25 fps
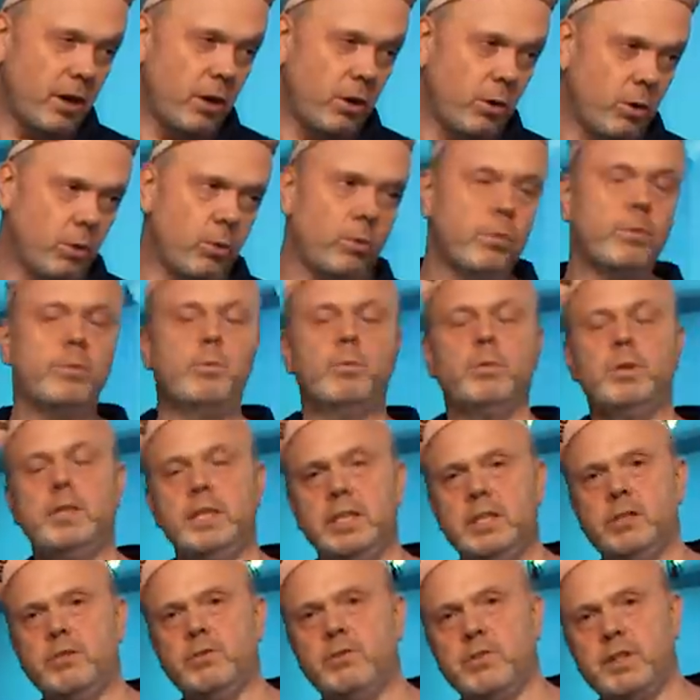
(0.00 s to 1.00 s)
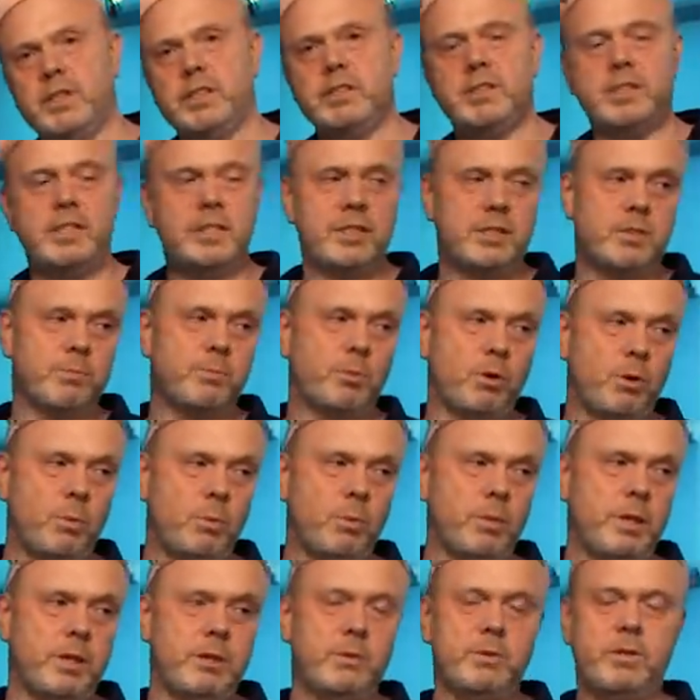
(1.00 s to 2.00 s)
Oh, we need to fix this
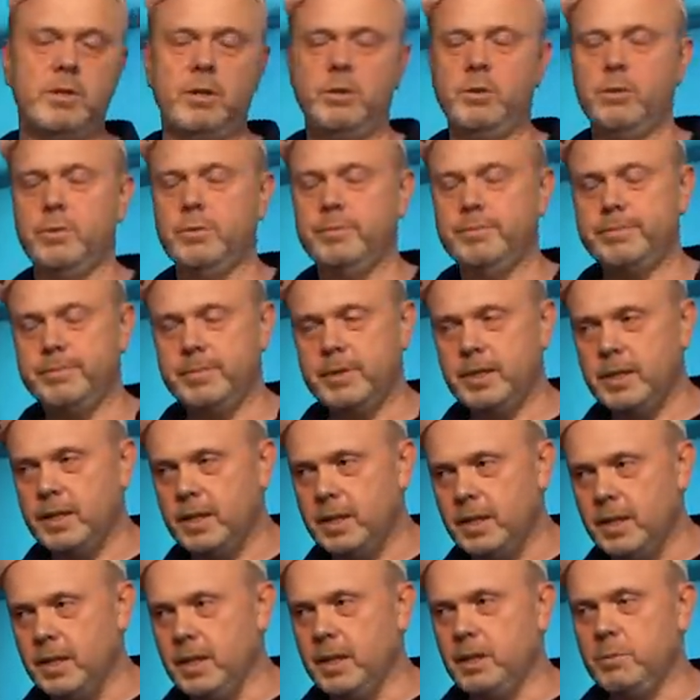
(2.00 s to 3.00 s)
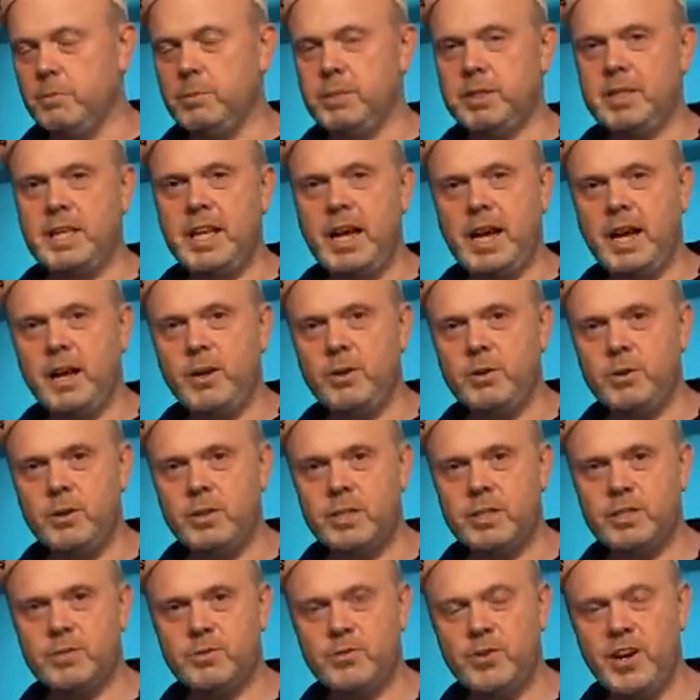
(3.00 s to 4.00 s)
probably. So, but now
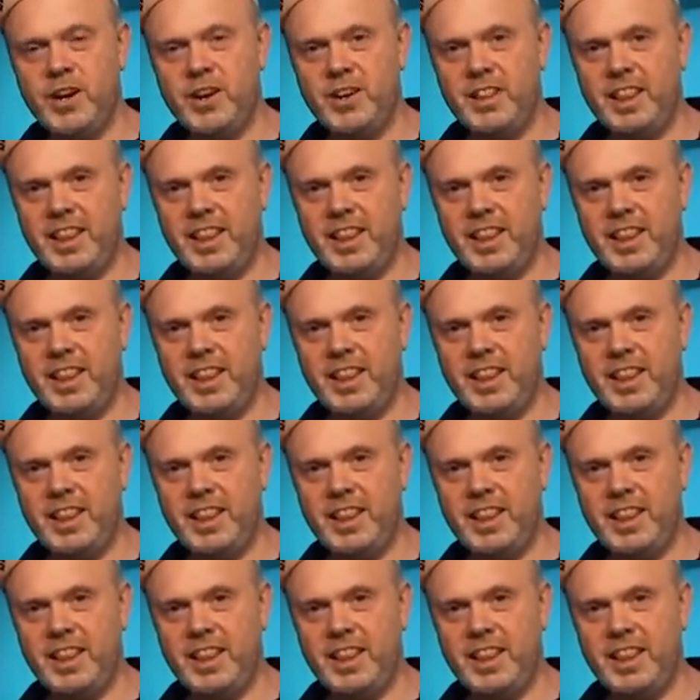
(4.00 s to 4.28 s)
it's very